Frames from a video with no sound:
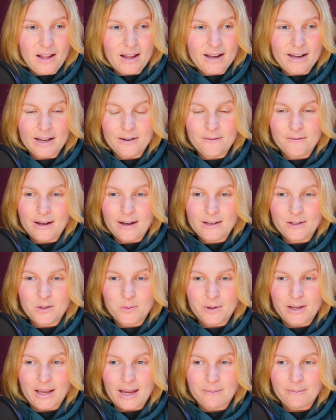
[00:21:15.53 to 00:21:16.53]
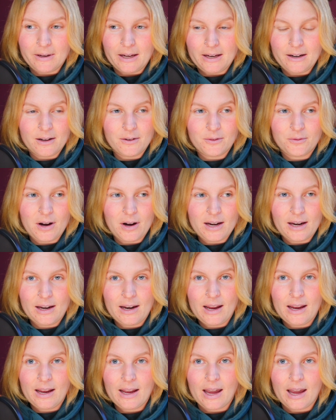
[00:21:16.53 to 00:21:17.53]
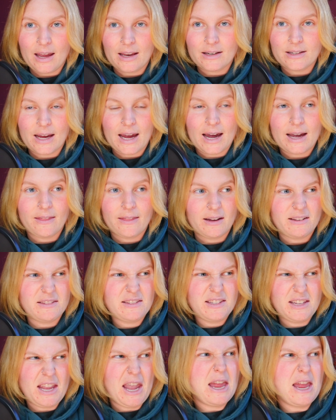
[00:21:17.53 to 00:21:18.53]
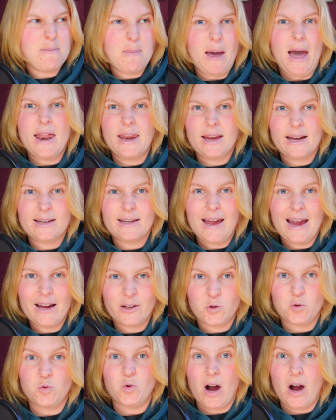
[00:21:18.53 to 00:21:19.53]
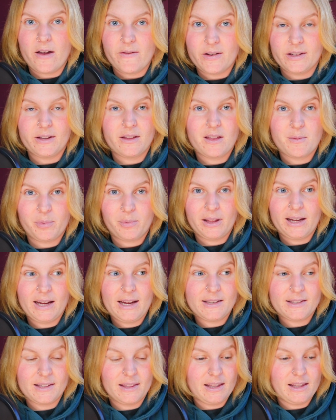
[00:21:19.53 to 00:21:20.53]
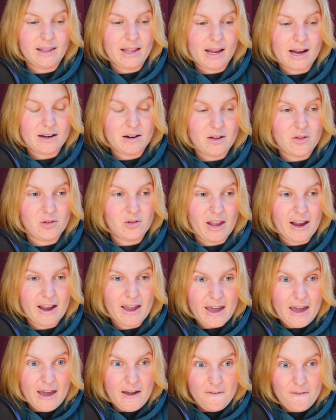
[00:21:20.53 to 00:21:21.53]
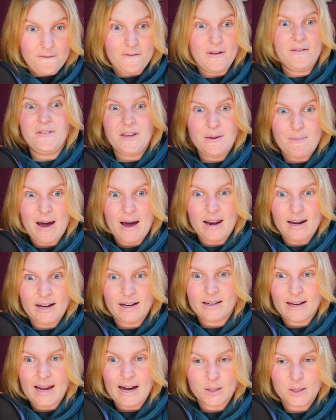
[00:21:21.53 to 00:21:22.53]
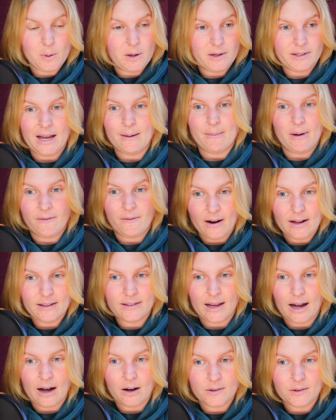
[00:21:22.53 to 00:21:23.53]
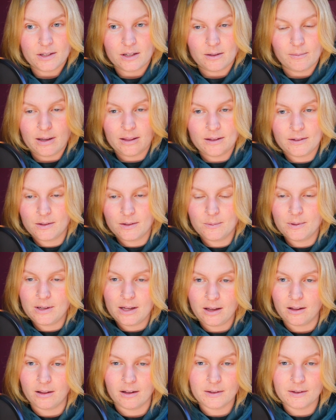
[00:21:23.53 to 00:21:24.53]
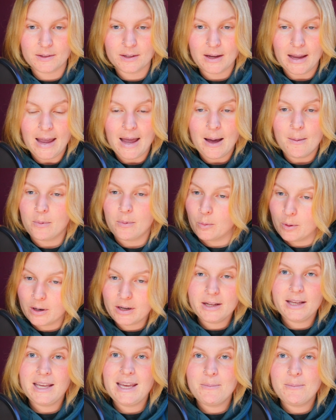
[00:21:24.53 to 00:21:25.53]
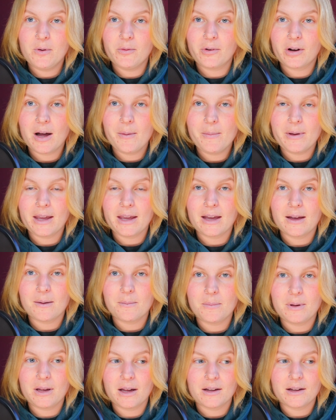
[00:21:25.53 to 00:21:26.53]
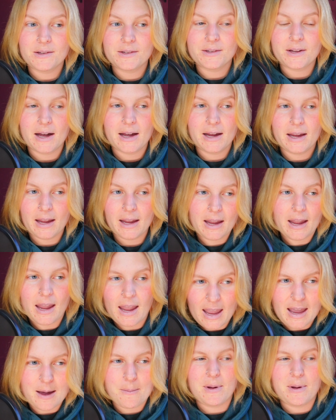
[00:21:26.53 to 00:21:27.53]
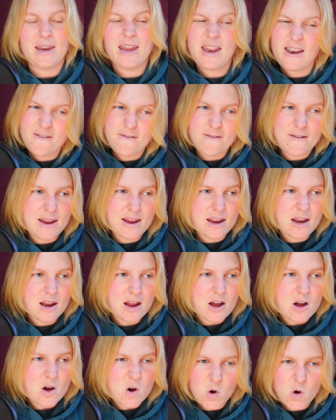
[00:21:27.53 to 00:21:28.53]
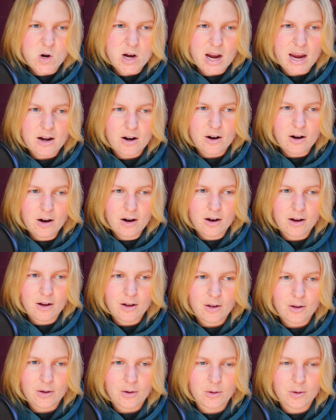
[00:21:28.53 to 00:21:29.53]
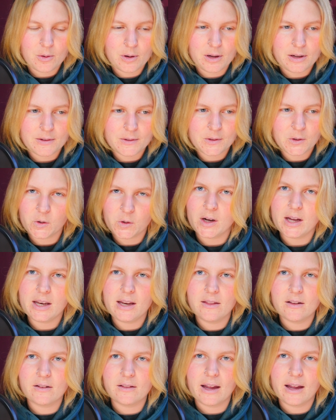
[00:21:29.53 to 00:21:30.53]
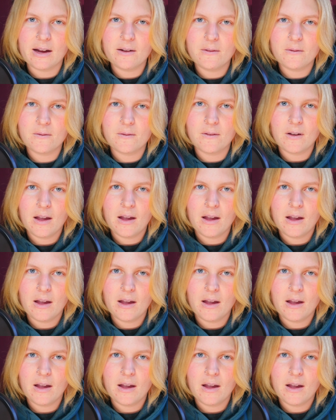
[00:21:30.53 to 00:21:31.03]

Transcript: I got invited to a game night on Friday night and I had like 10 panic attacks driving to the place, and then like another like 50 panic attacks while I was at my friend's house. And I'm like, this is ridiculous, but we're going to keep overcoming it because I am an infinite creator who is creating their life